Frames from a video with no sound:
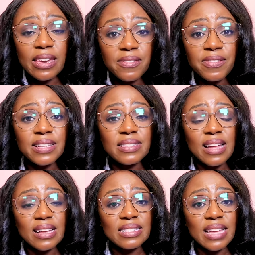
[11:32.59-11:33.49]
If it
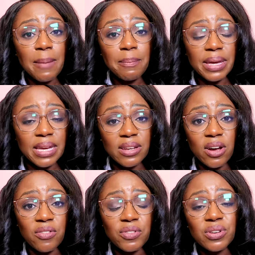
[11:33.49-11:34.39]
starts to get big
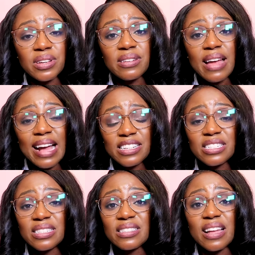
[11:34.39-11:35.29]
enough, you can
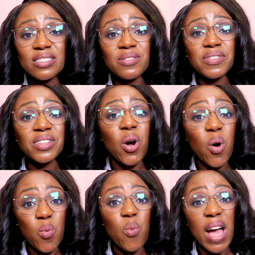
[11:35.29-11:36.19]
actually start to feel
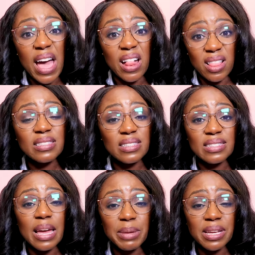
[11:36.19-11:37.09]
unwell
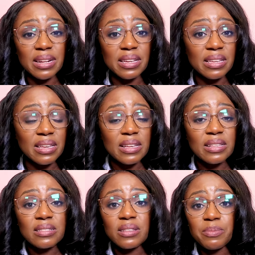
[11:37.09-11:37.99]
systemically.
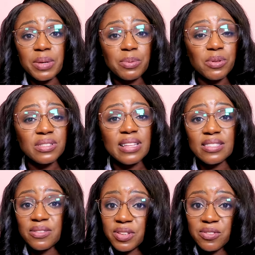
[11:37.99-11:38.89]
Some people
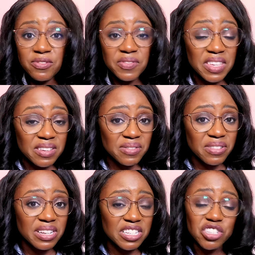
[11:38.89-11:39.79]
start to feel
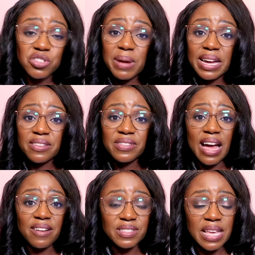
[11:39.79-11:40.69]
feverish. You might even
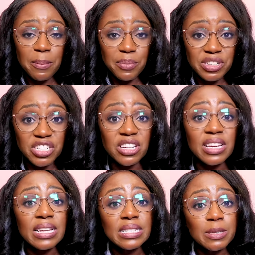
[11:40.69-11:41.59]
have temperature,
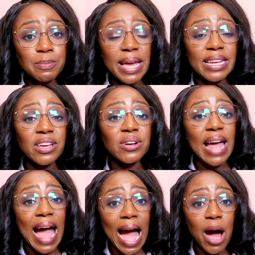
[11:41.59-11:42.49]
depending on
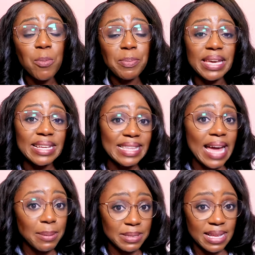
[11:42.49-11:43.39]
how big the
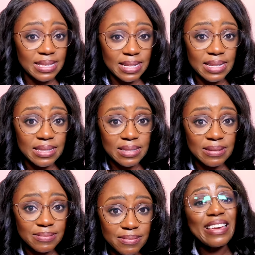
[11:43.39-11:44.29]
abscess is.
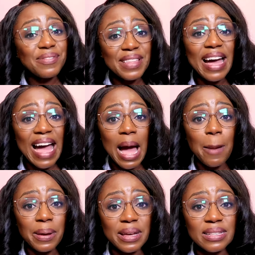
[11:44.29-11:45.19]
If that
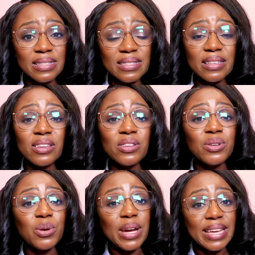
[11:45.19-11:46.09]
happens,
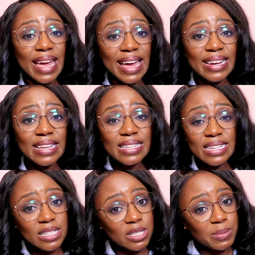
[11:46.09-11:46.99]
you again
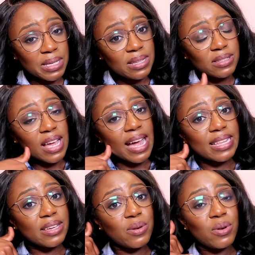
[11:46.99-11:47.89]
need to be
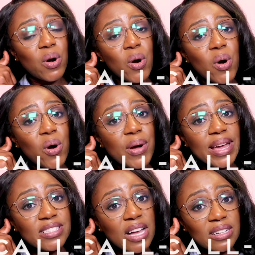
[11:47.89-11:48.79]
dialing oh
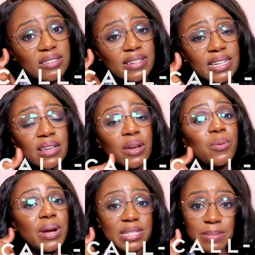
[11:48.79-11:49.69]
eight hundred,
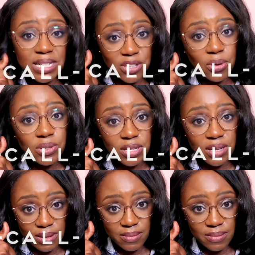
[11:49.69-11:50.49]
where's my doctor?